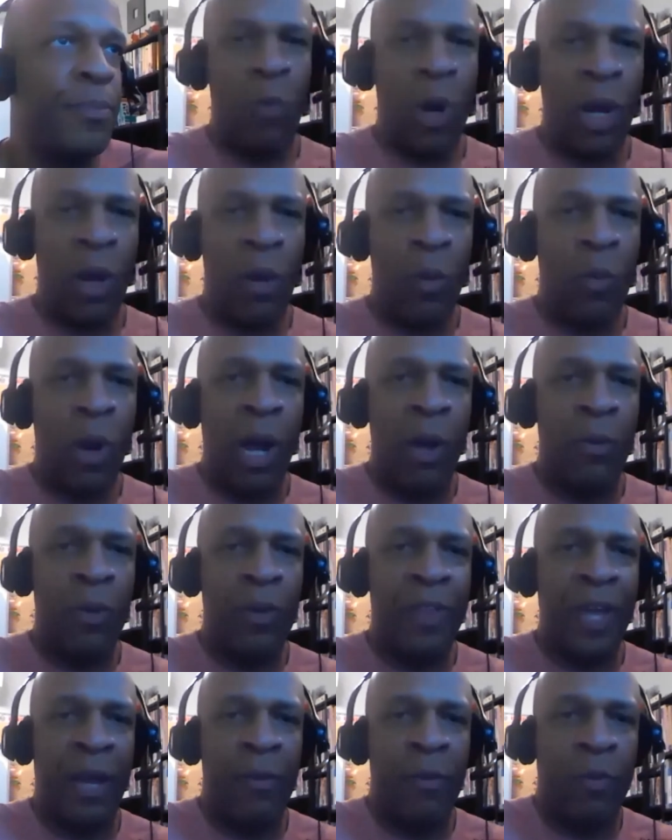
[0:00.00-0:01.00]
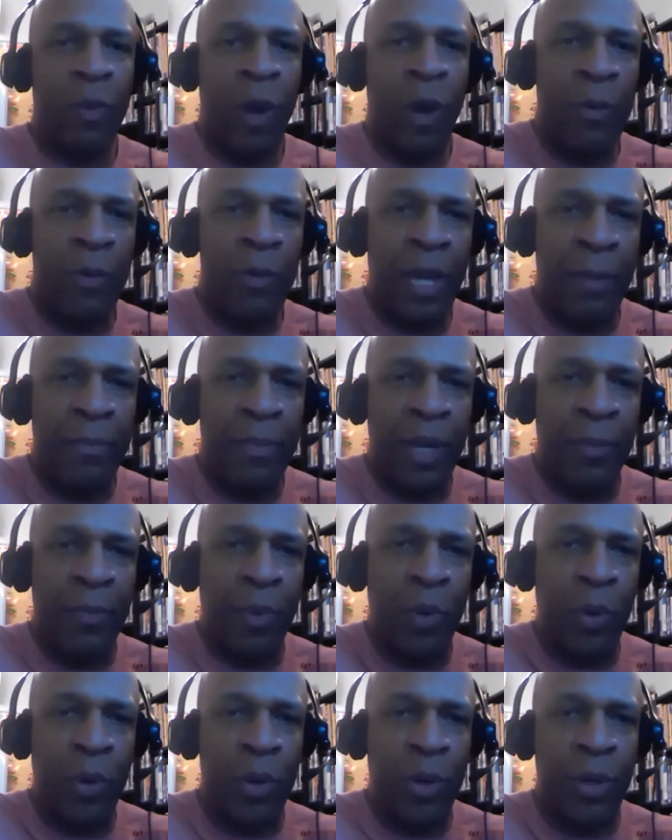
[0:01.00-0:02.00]
why would that be
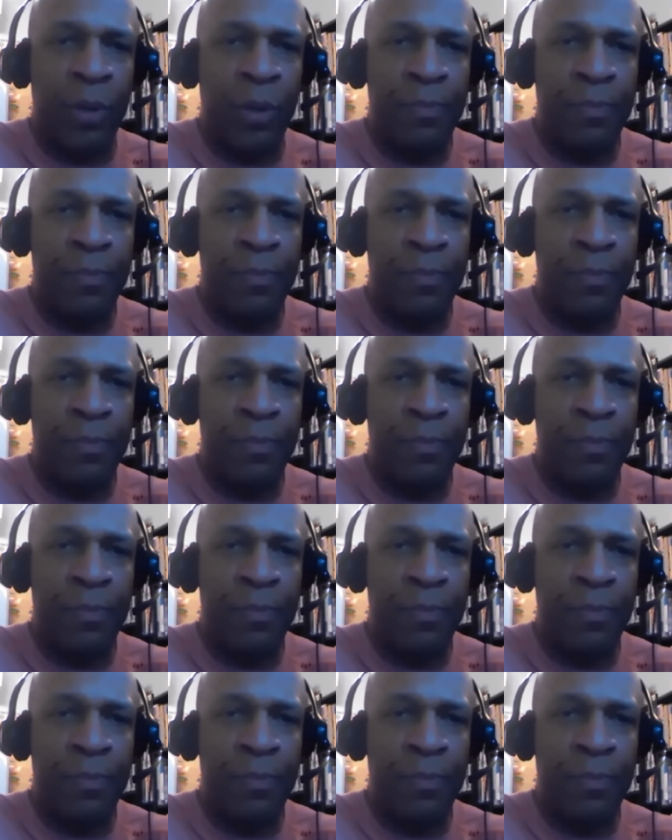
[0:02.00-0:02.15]
important?